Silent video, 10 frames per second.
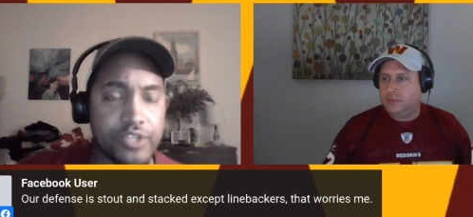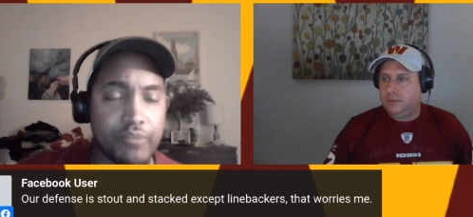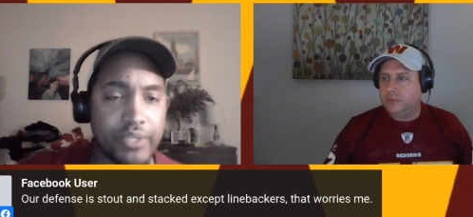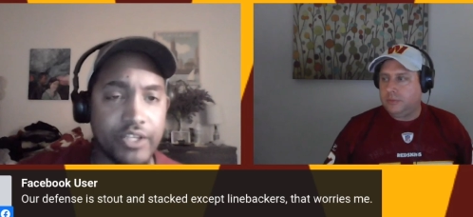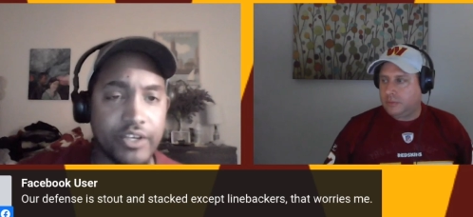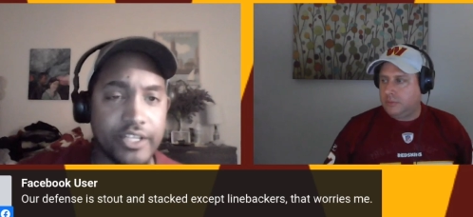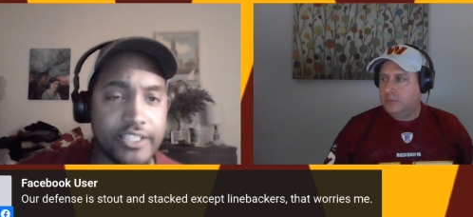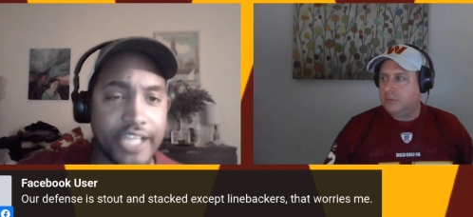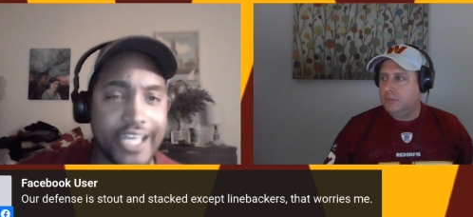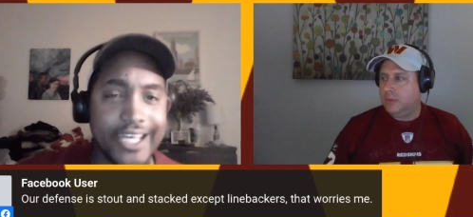Speaker 1: I've been looking into
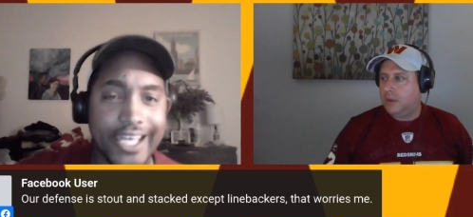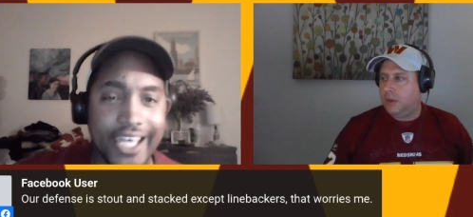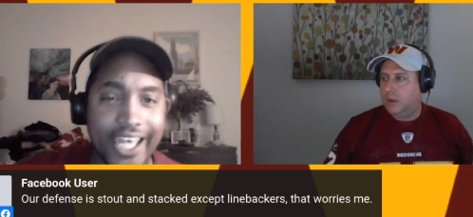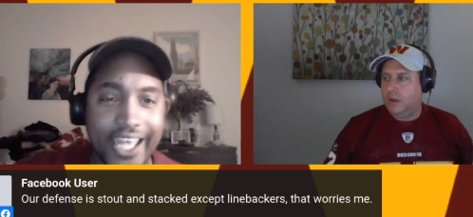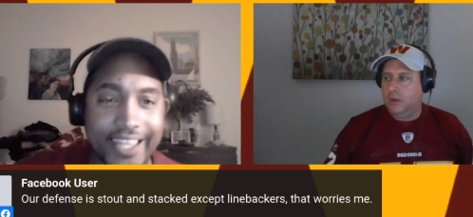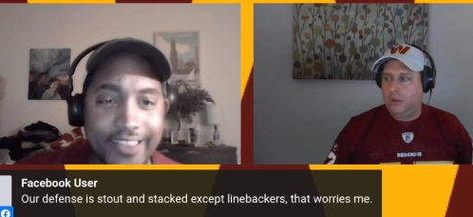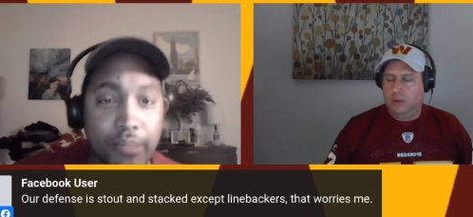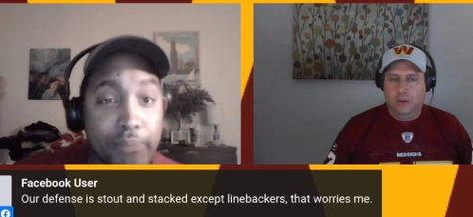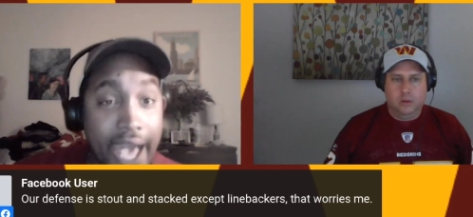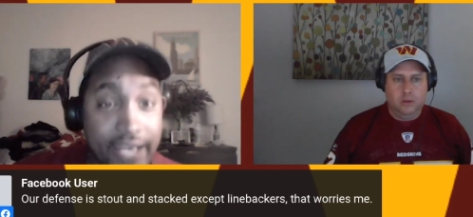that. The
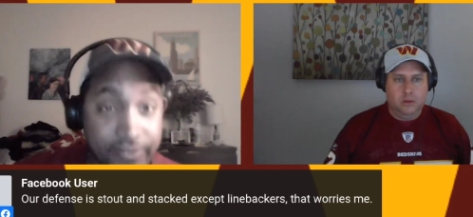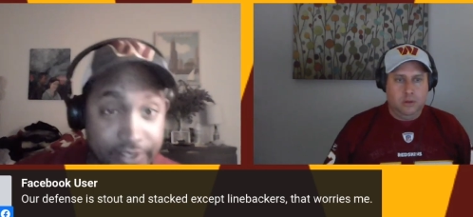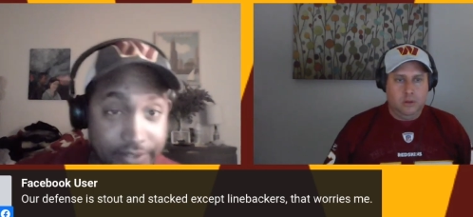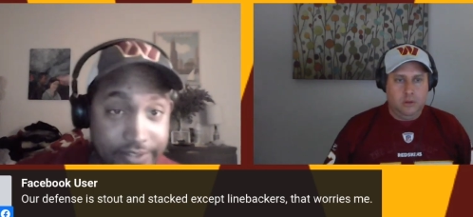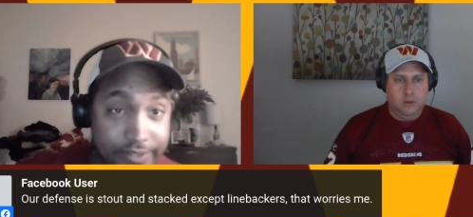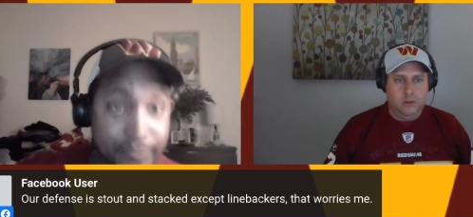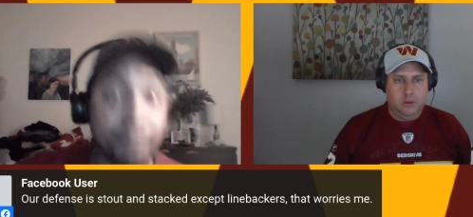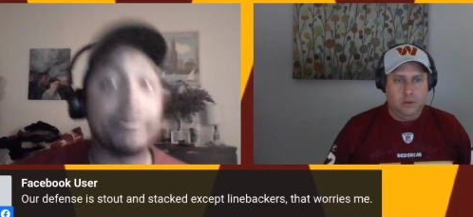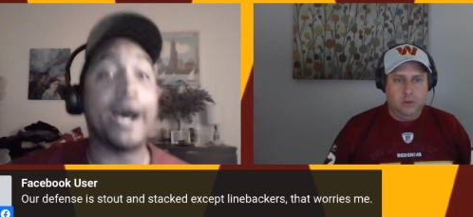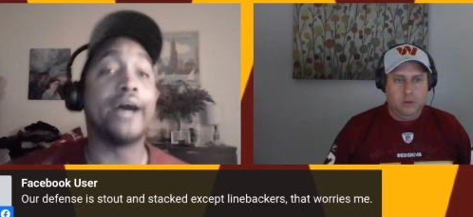backfield,
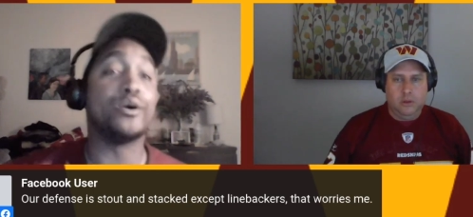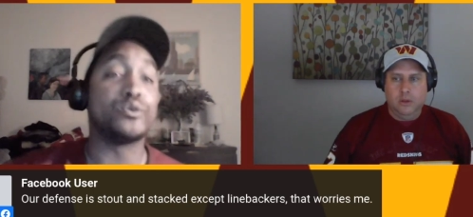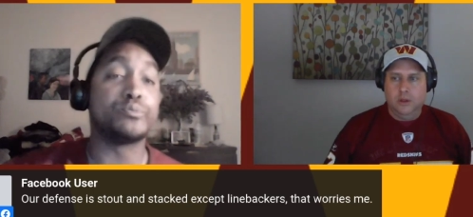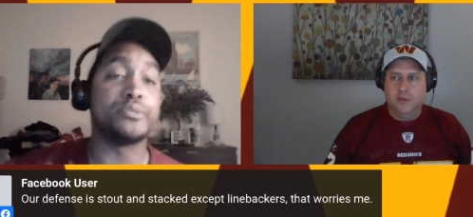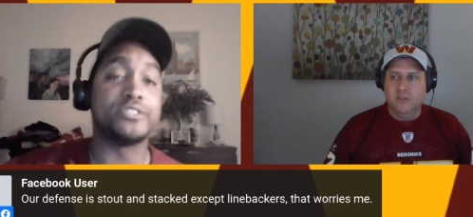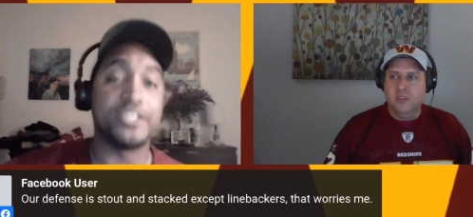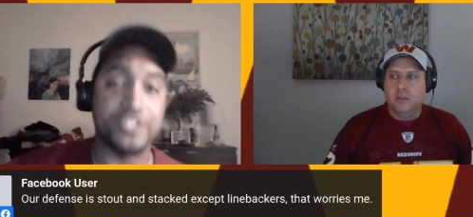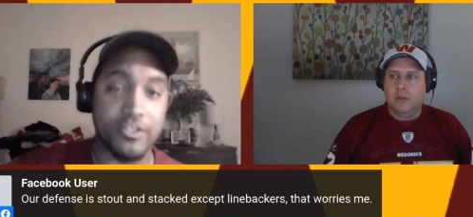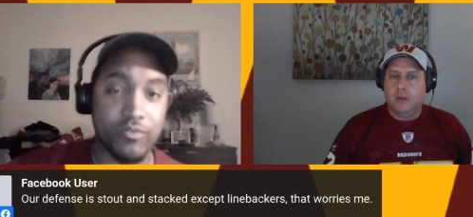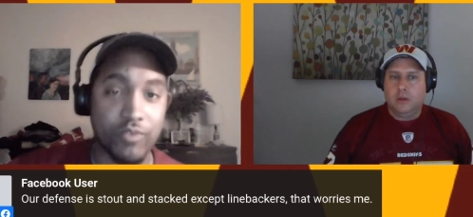my old
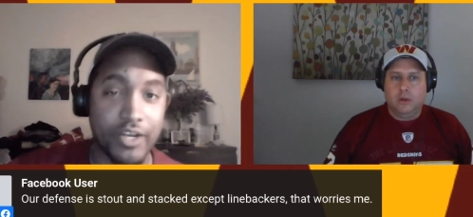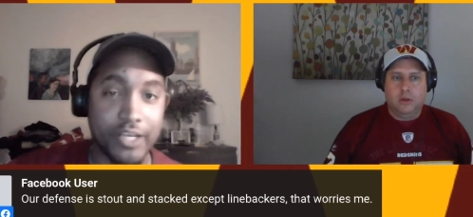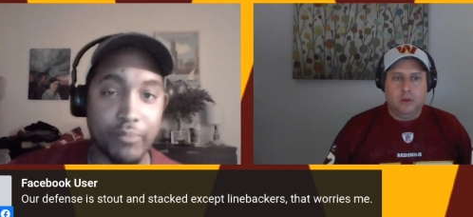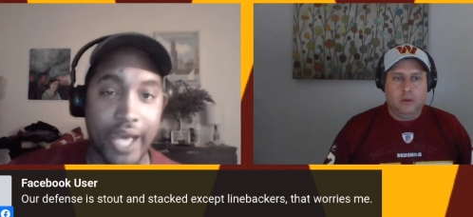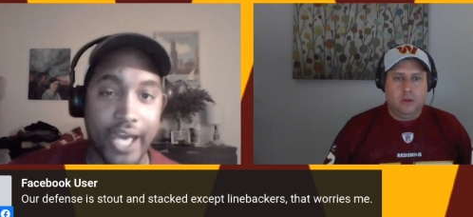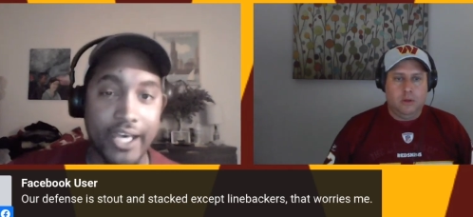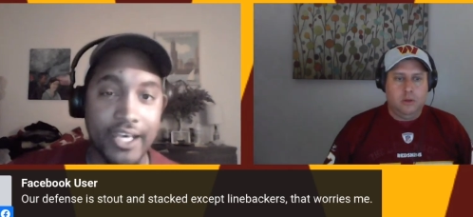position, running back.